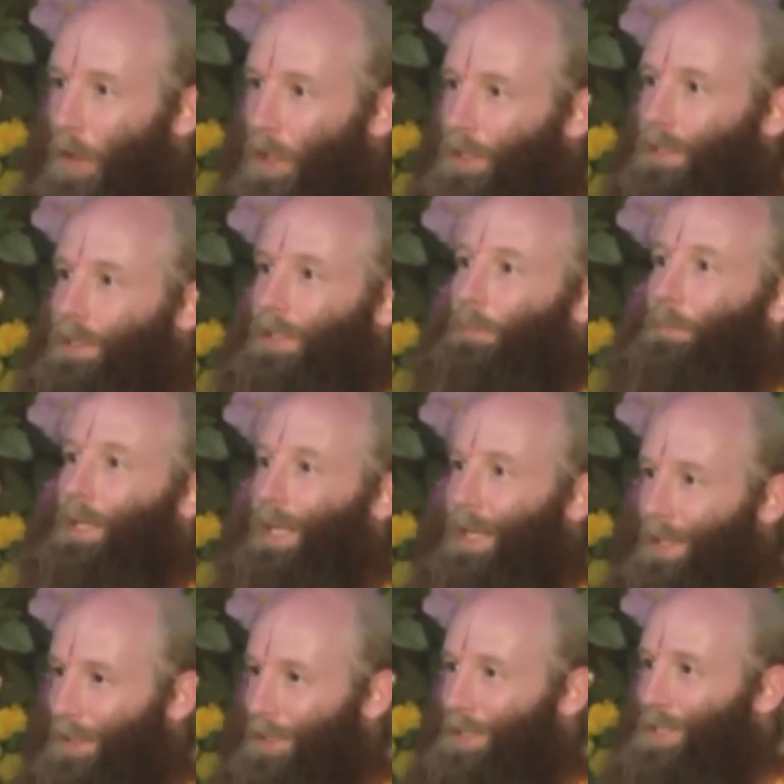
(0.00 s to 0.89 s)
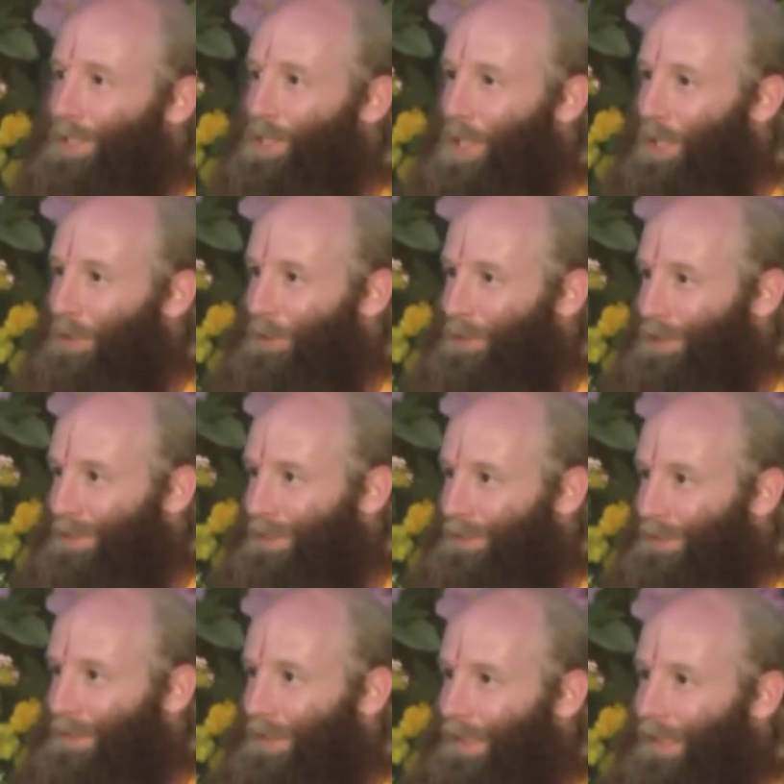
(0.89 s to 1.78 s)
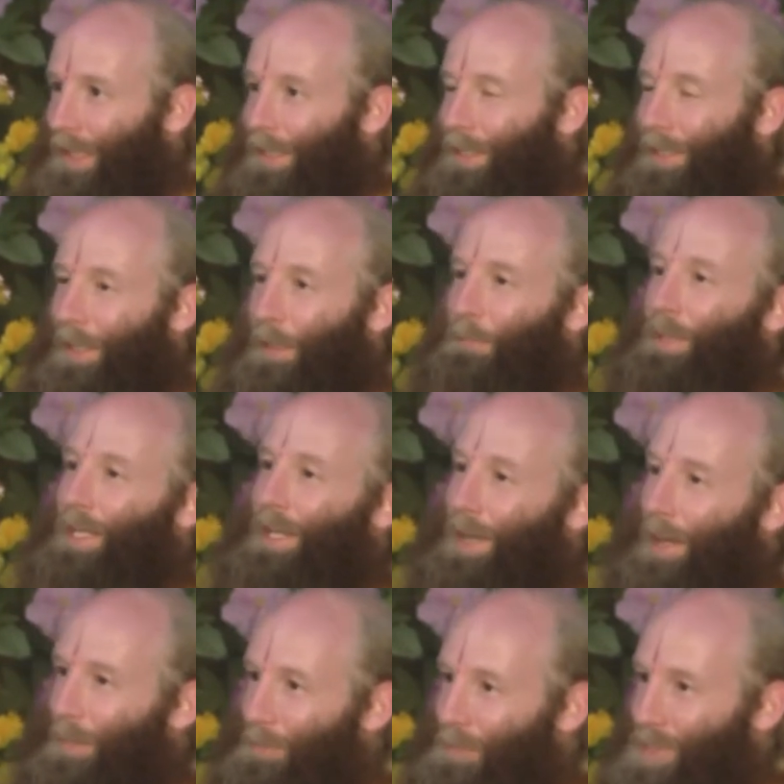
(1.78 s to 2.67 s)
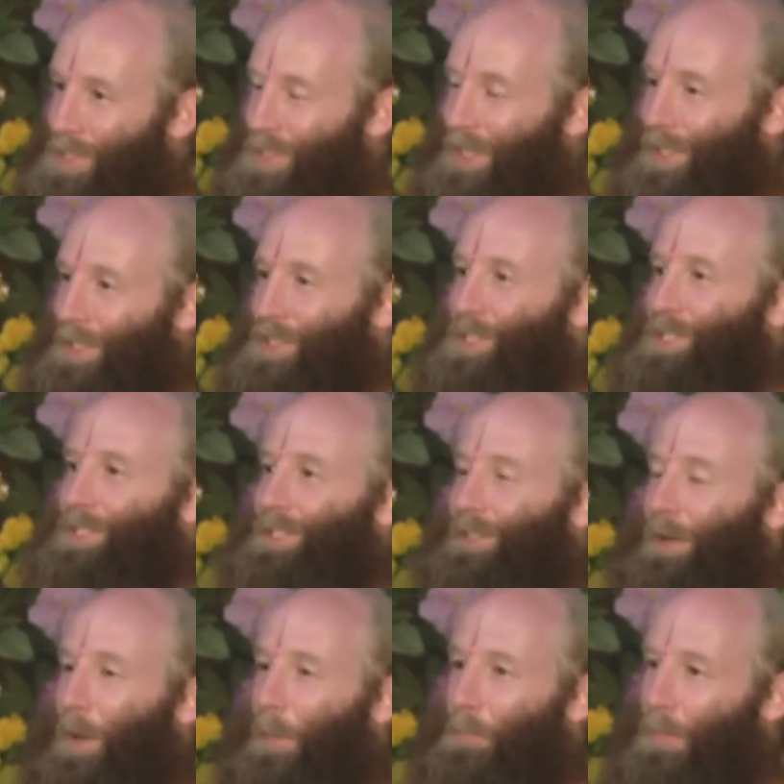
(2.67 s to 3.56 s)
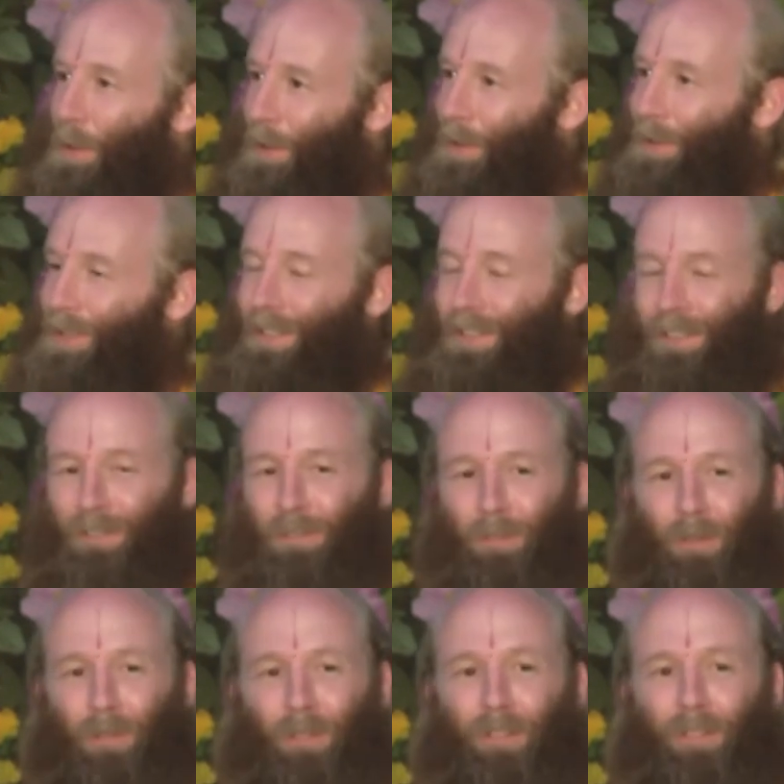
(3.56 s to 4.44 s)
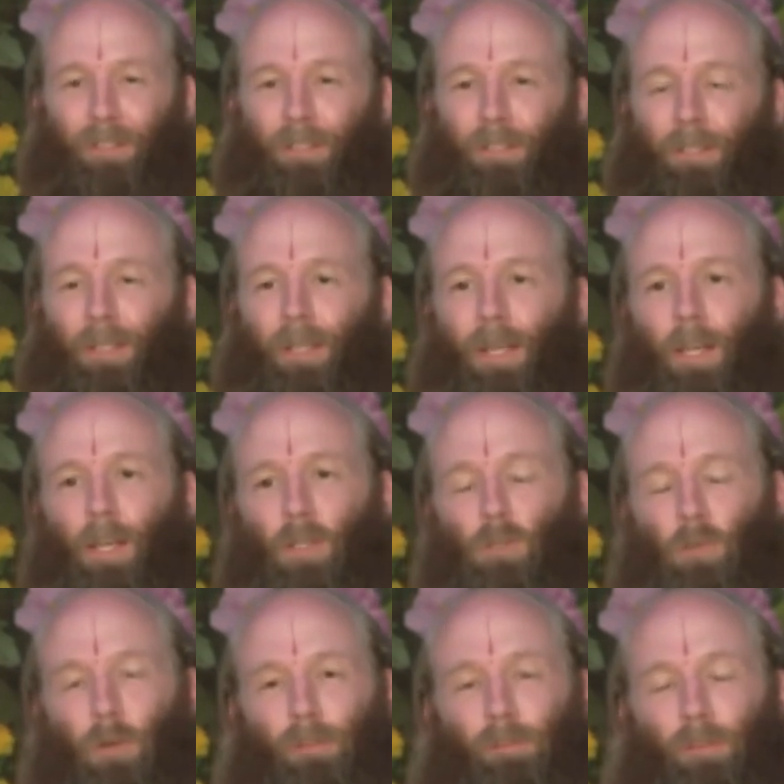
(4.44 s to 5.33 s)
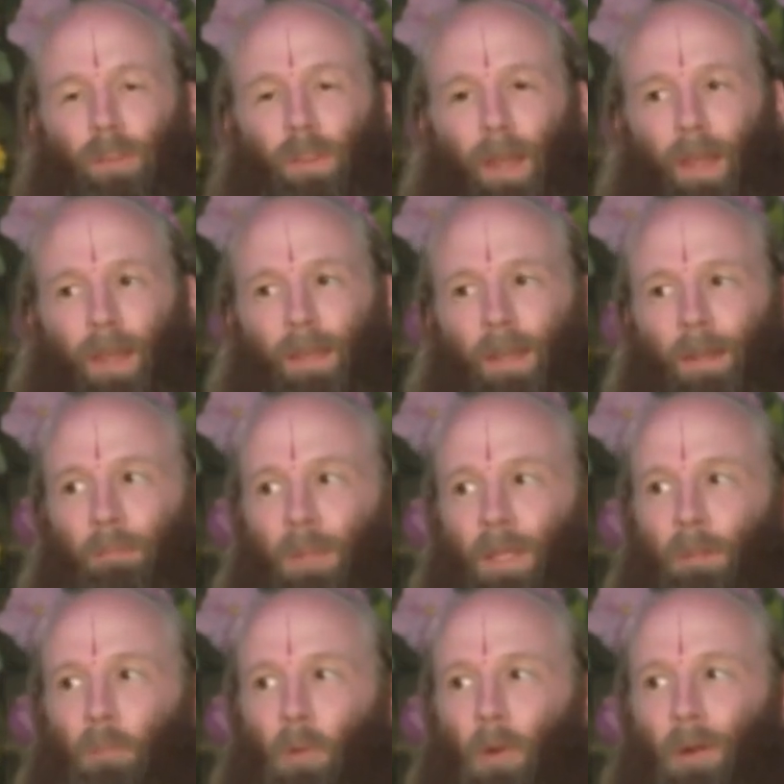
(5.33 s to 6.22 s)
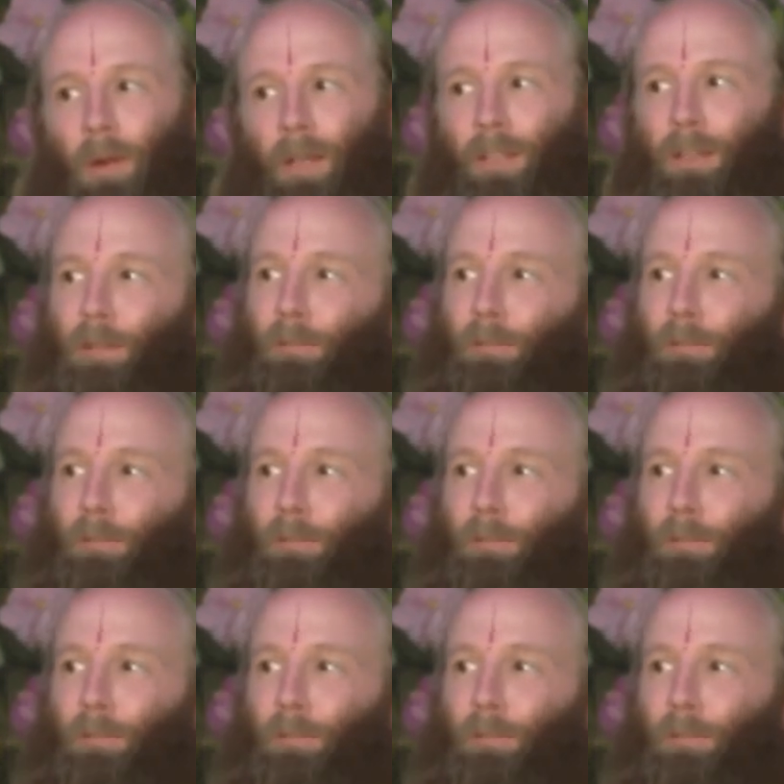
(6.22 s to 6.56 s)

eliminated each other. They had become such a burden to the earth. So if they can be born in